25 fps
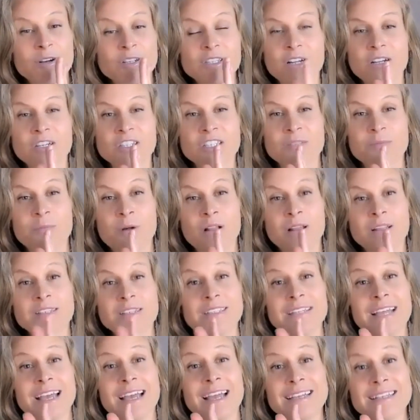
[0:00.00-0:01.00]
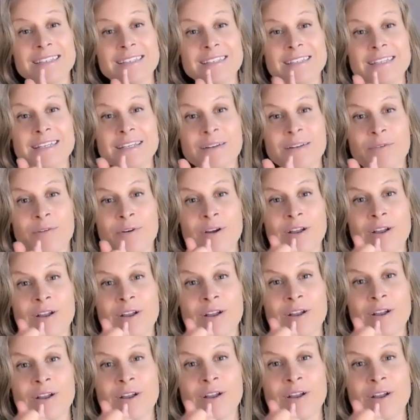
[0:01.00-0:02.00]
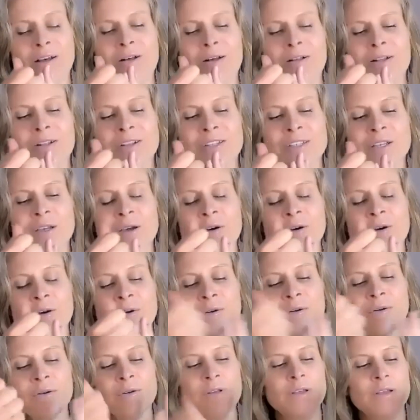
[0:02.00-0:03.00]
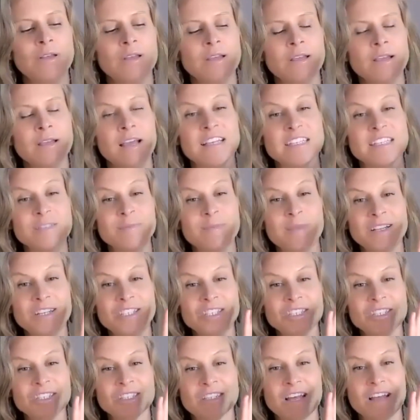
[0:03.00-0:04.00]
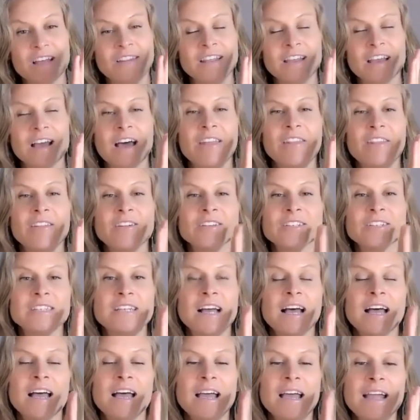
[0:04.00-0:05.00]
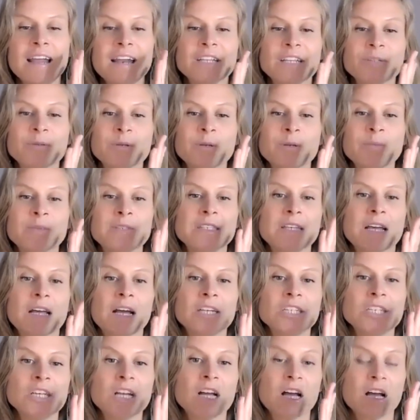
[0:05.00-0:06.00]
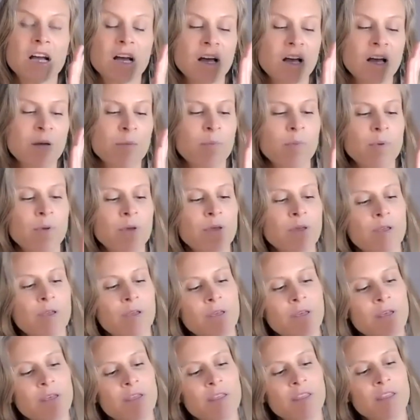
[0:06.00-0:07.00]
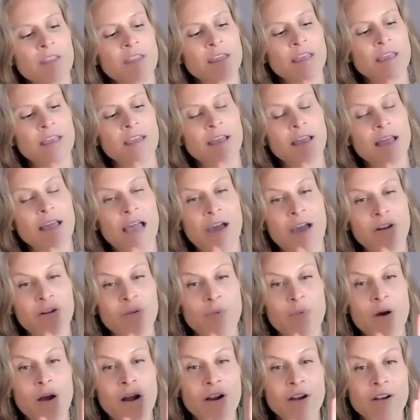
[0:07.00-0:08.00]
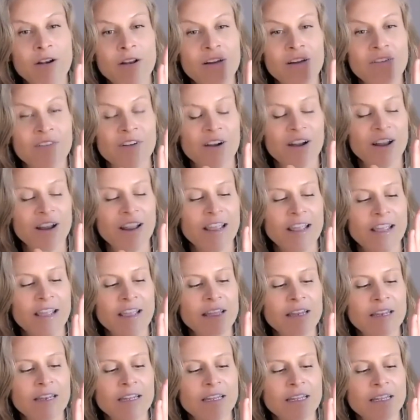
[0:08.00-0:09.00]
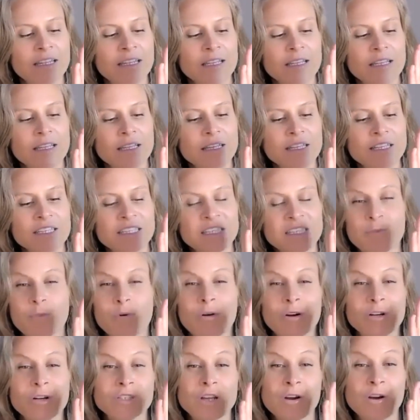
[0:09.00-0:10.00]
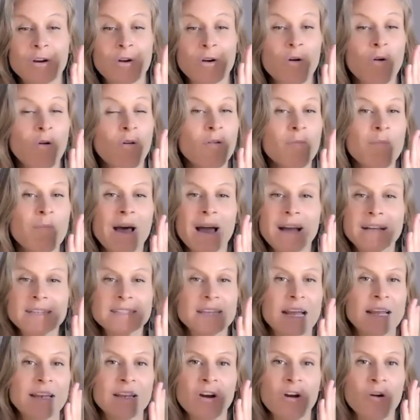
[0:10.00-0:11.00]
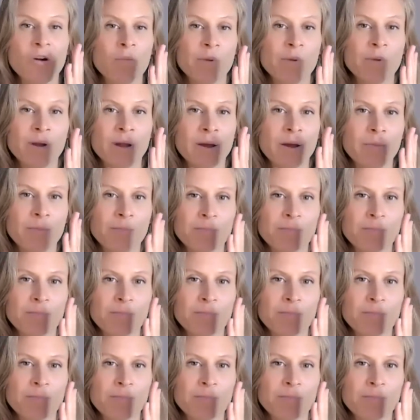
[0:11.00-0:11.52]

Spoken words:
our small intestine organ, and also, as mentioned on the other side, as we massage up the outer part of our hand, supports our whole backside to open up.